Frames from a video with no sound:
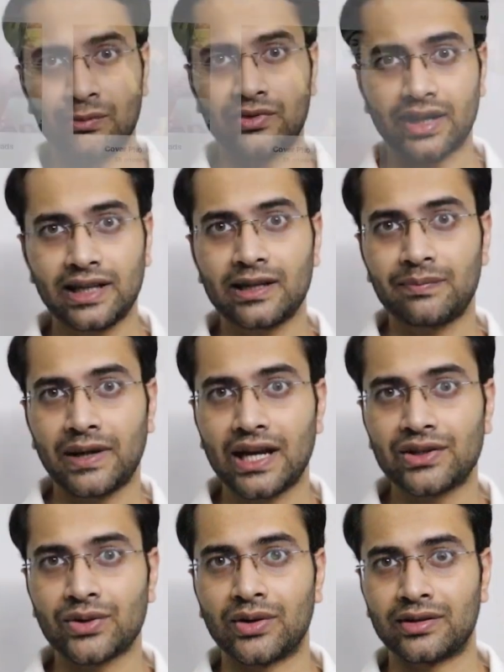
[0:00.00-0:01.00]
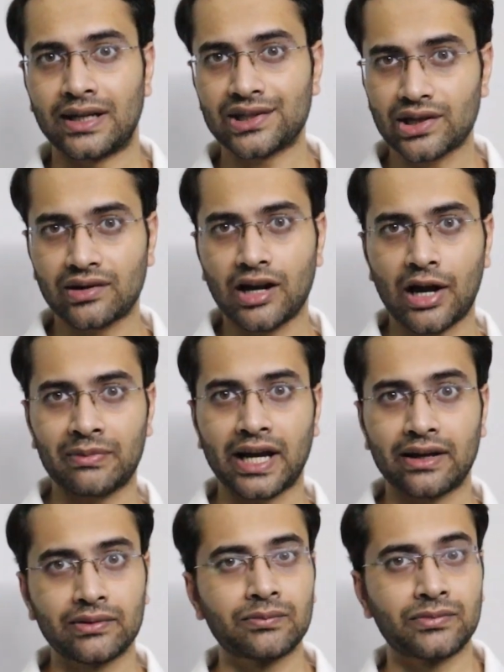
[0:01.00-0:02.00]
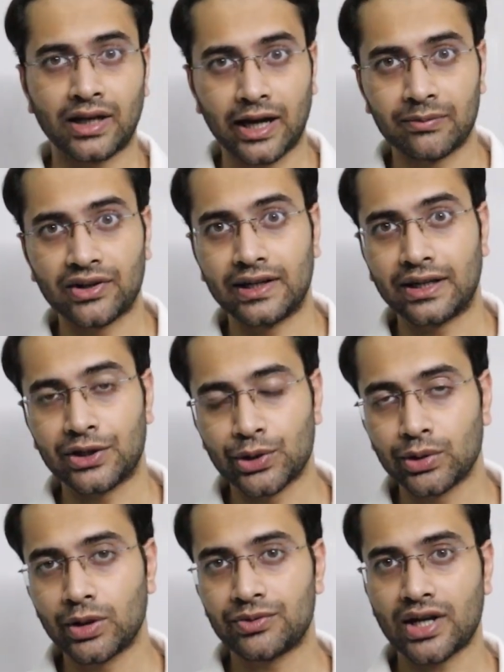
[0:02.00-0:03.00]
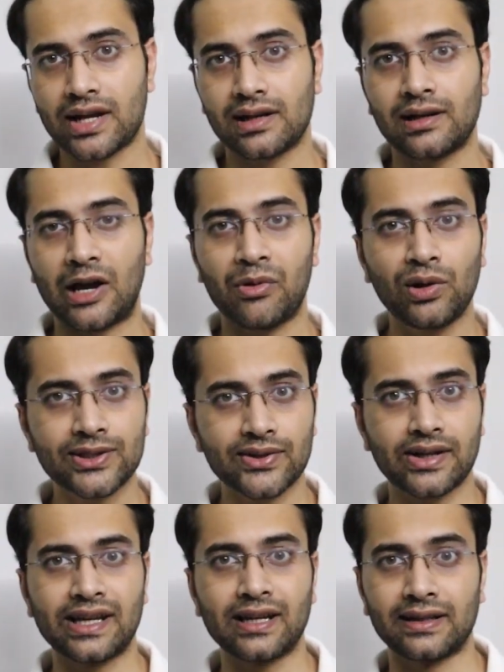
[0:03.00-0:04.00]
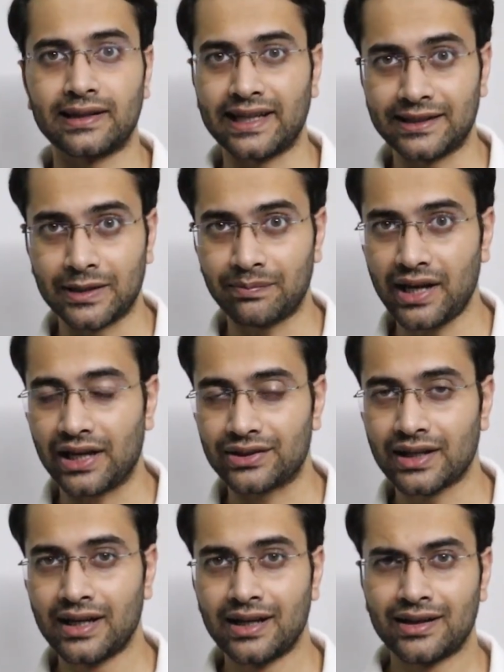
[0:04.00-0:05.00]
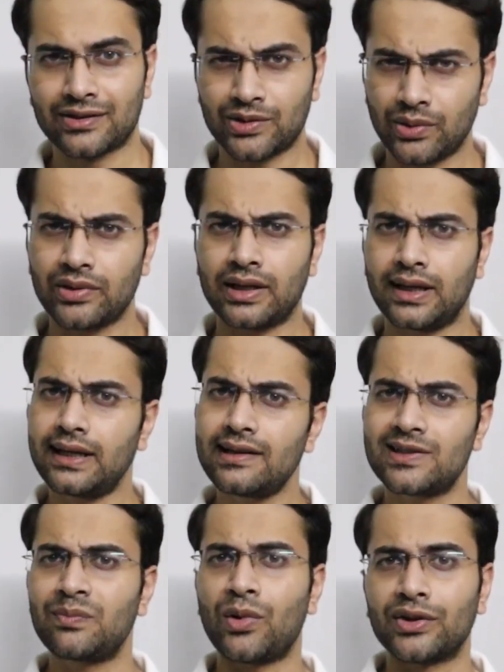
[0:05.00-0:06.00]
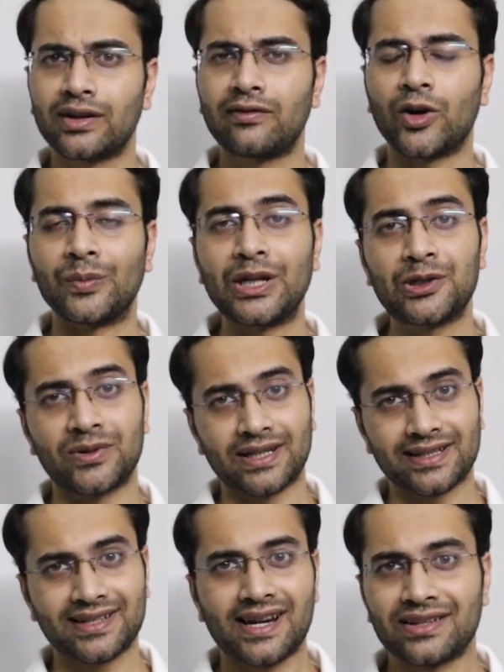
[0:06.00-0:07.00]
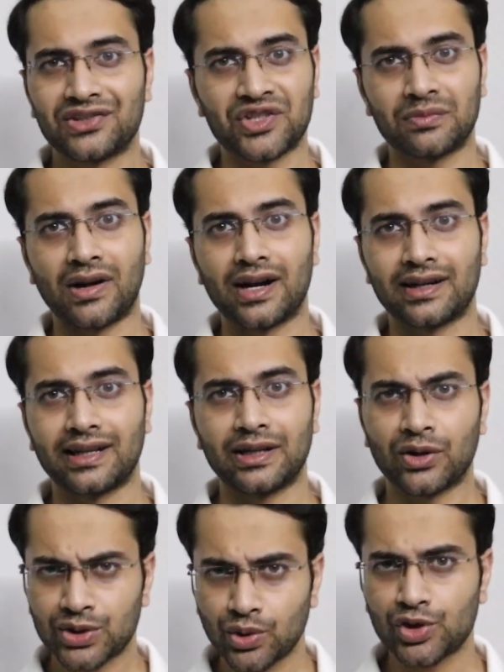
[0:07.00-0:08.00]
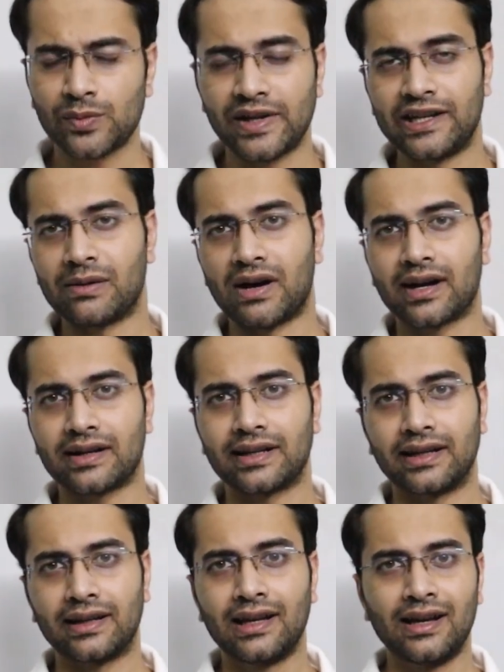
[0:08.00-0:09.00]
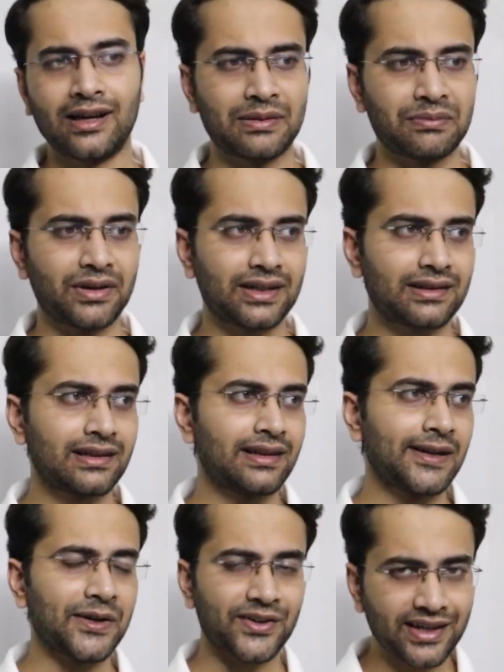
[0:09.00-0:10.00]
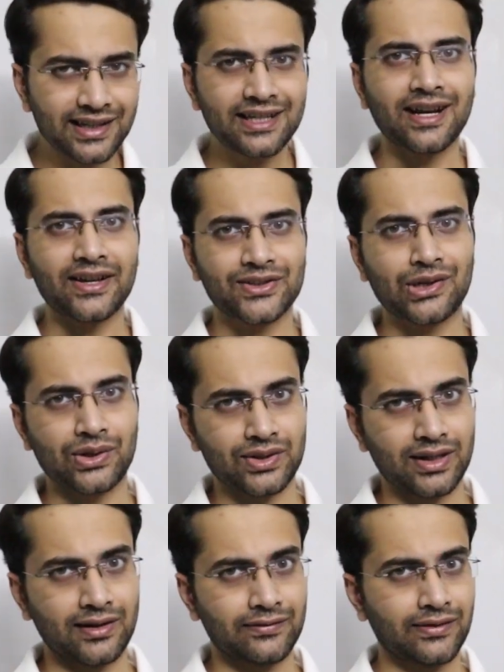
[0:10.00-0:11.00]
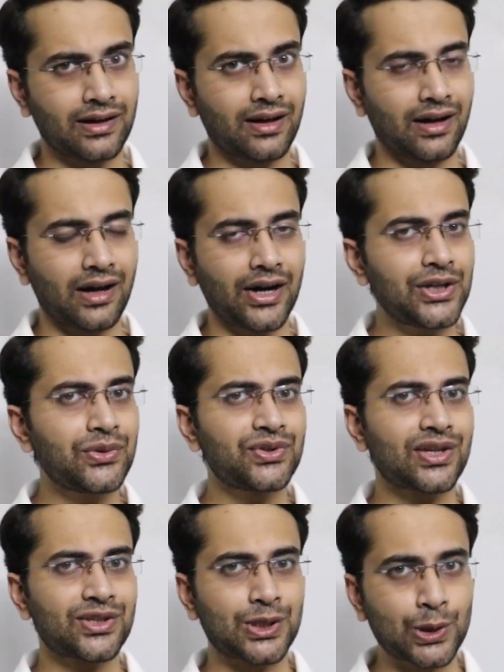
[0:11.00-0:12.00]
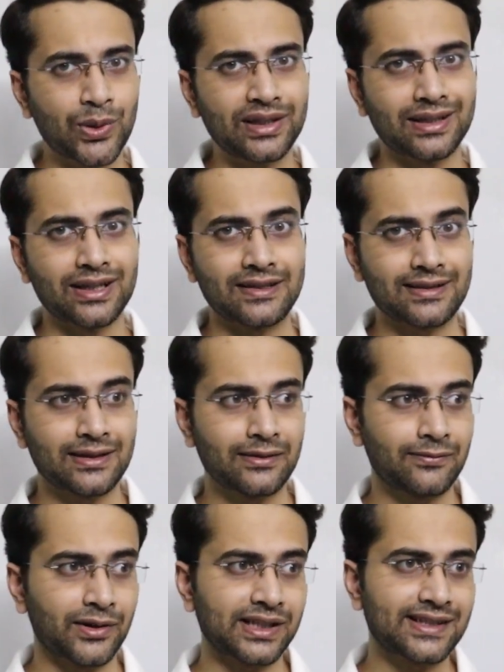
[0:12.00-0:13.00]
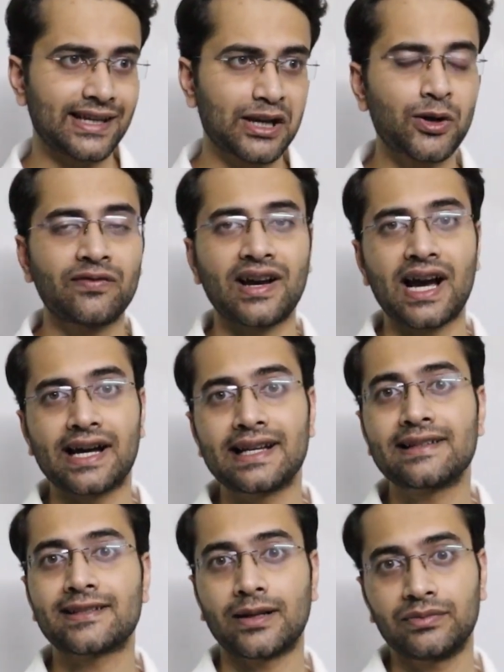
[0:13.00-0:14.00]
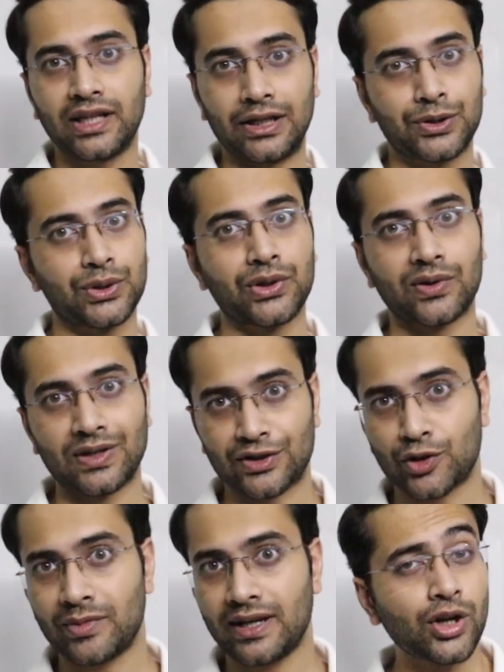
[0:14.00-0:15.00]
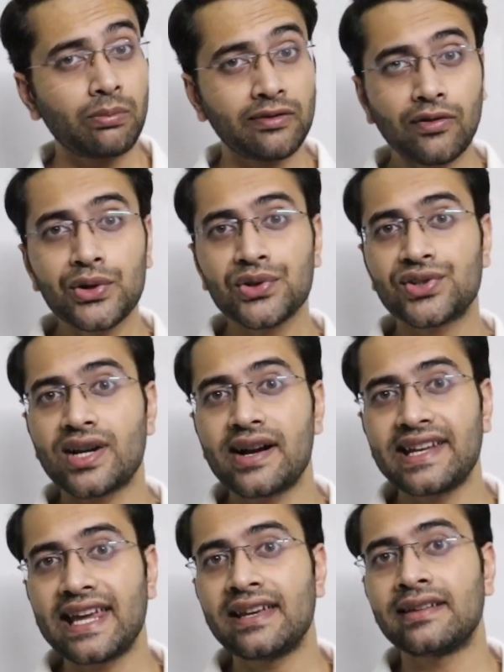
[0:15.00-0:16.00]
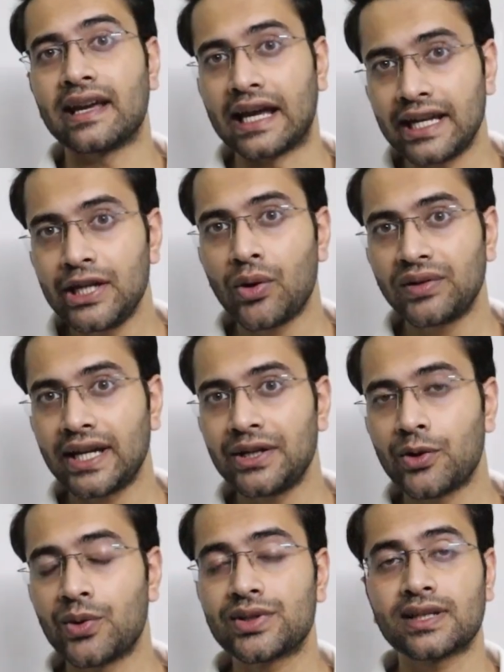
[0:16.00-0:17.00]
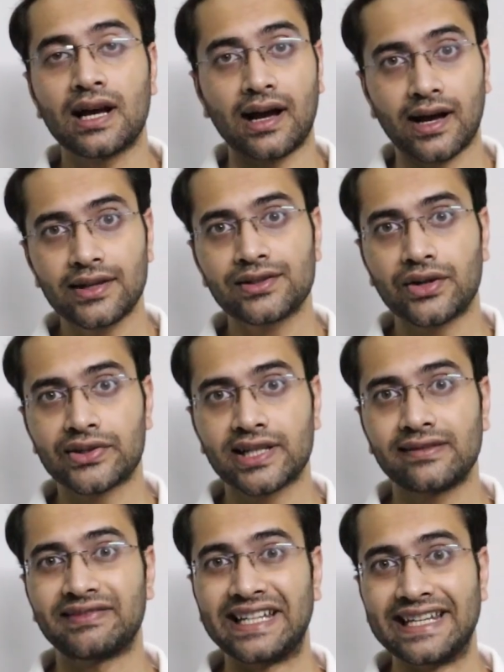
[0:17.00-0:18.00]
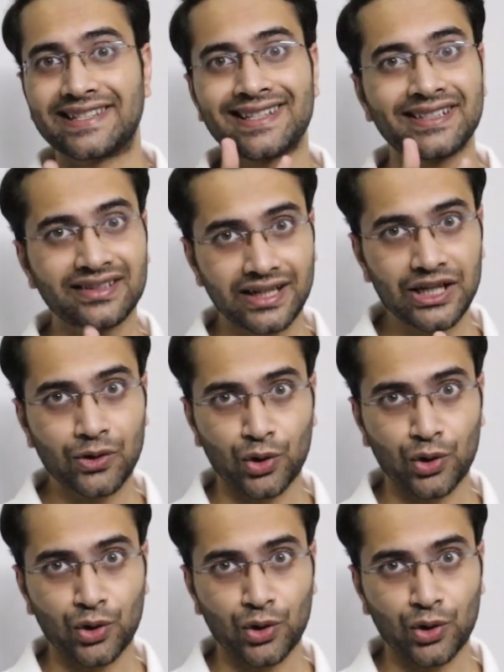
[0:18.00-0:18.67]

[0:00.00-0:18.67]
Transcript: am running a page on Instagram, I'm, I'm running a YouTube channel, I'm also running a LinkedIn page. So it is important for me to understand digital marketing or social media marketing. But really ask yourself, are you just doing this for the sake of adding something to your resume? Now, before you start taking any online course, ask yourself these three